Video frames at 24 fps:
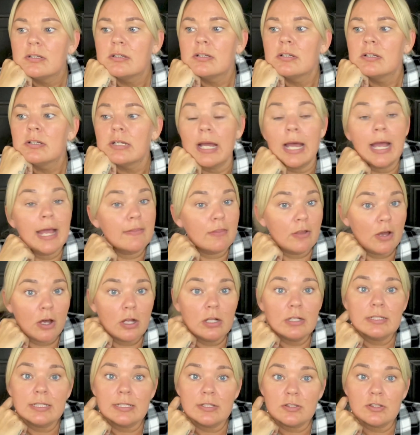The
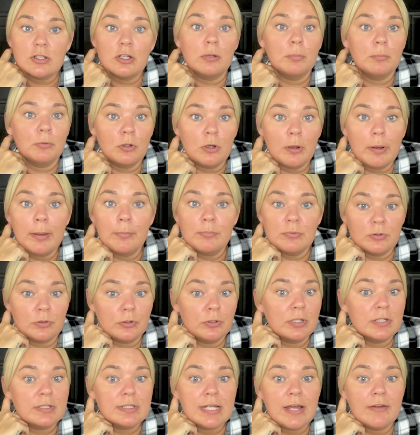holidays coming up. I'm
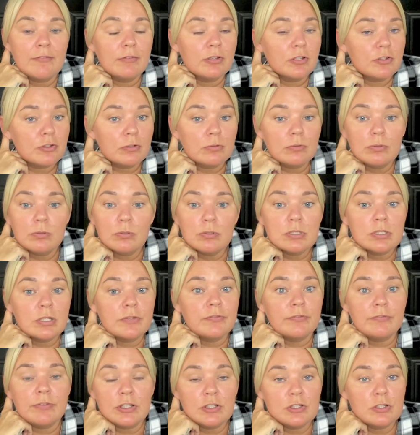going to definitely do loads of
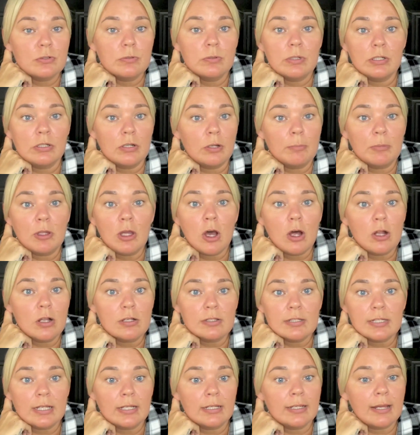videoing on my
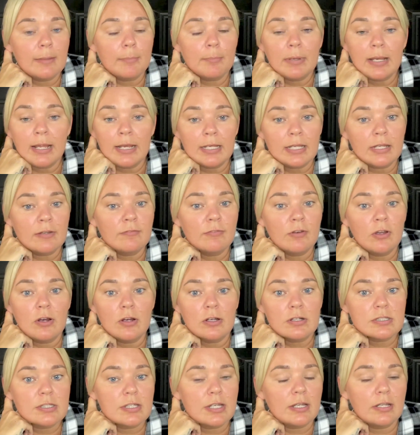holiday and get plenty of
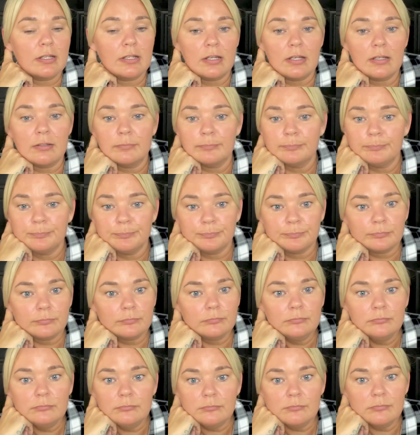vlogs in and
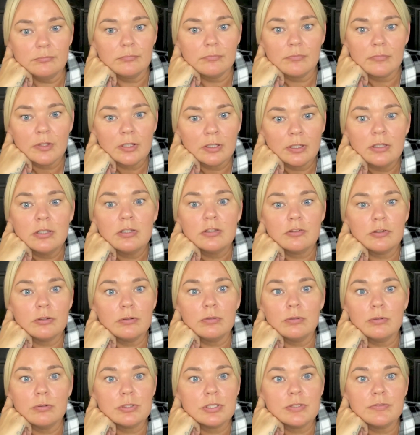do
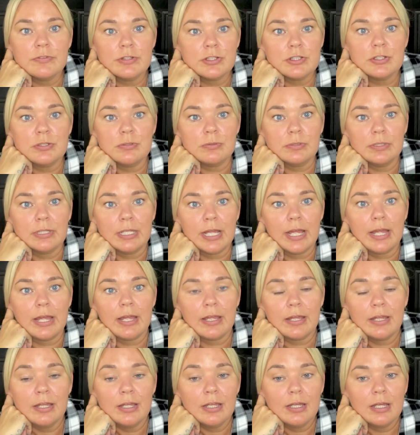loads of video in there.
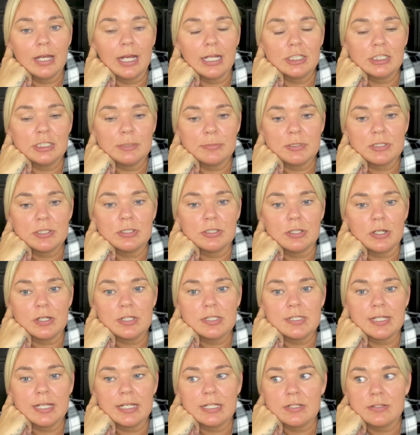Actually, my star
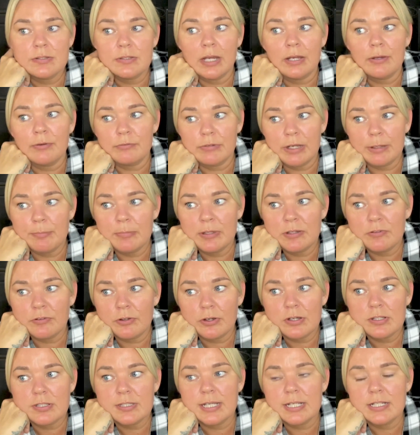signs, I read my
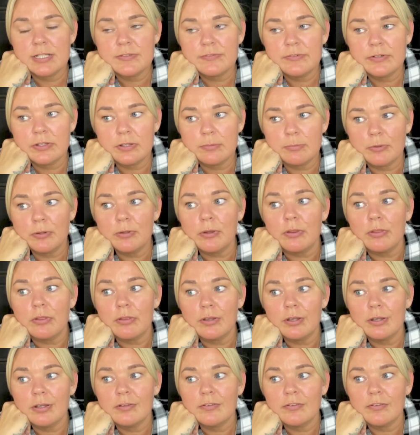star signs for the month,
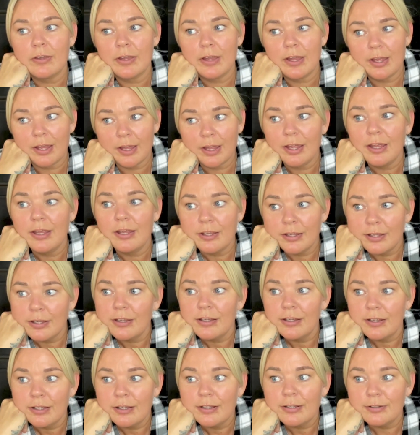and it
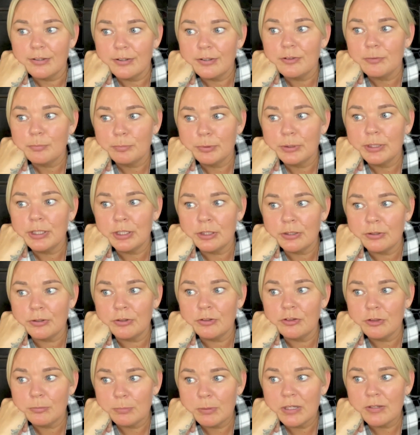looks pretty
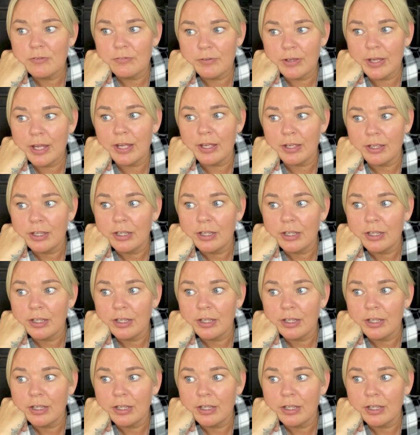good, to be fair.